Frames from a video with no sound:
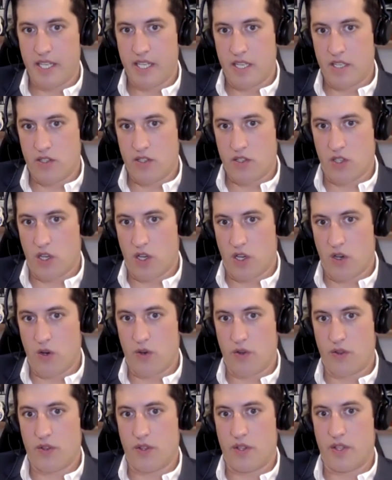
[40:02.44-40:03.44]

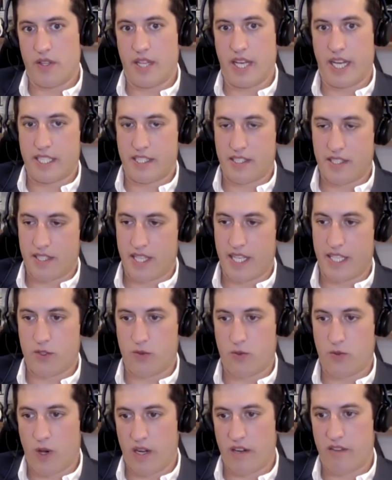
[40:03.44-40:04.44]
So
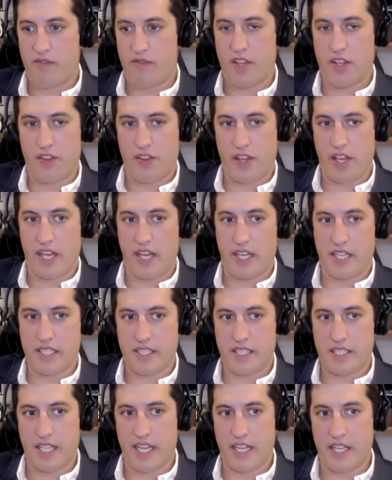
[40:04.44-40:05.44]
that's one of the
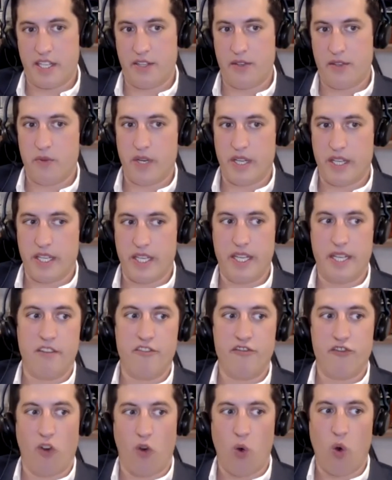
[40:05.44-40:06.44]
things that you really
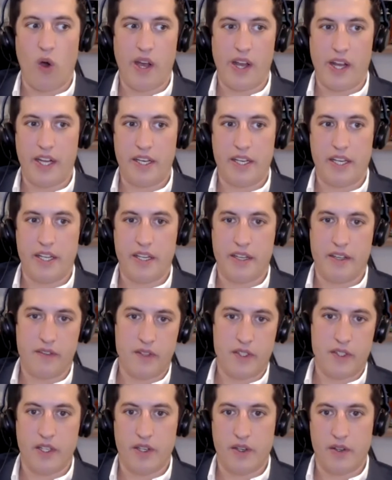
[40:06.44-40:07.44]
avoid.
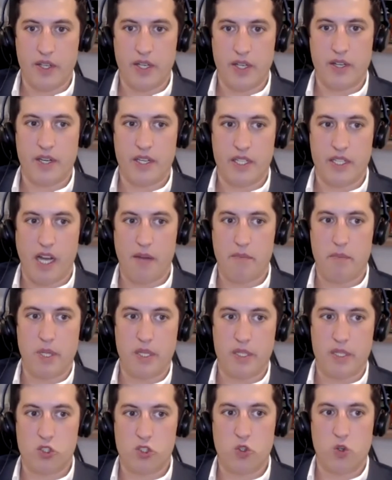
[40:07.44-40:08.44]
You know, there are a
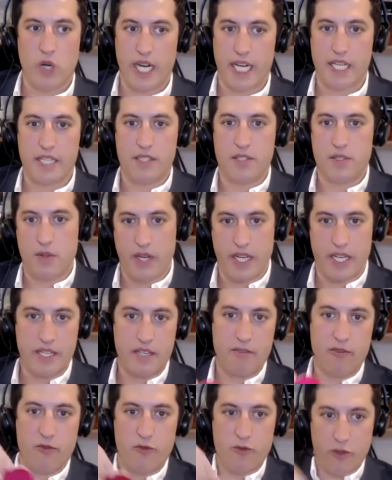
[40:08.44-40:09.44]
couple of tricks, right?
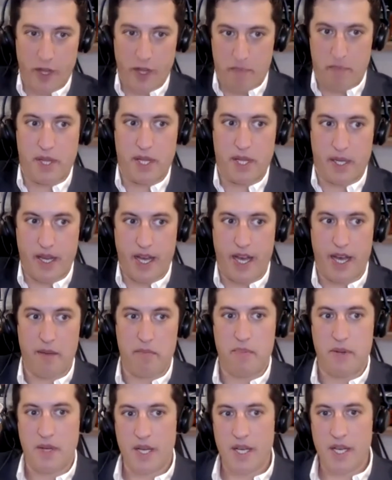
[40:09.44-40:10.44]
You would flip the cup,
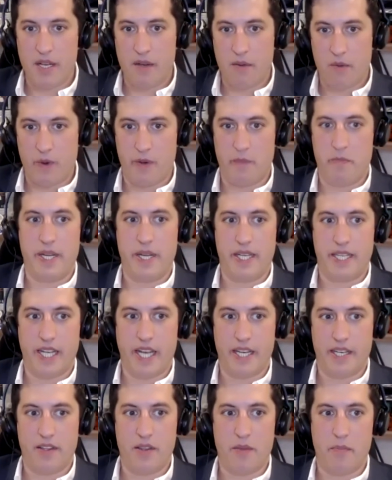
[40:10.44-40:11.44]
would be
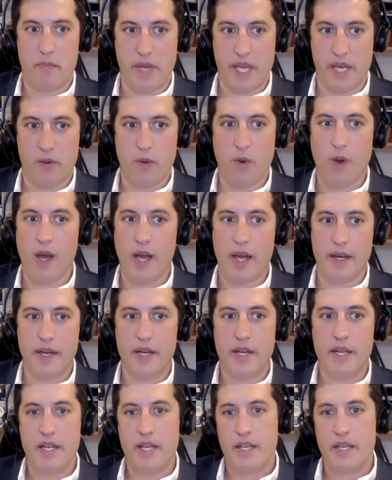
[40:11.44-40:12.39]
kind of the big one.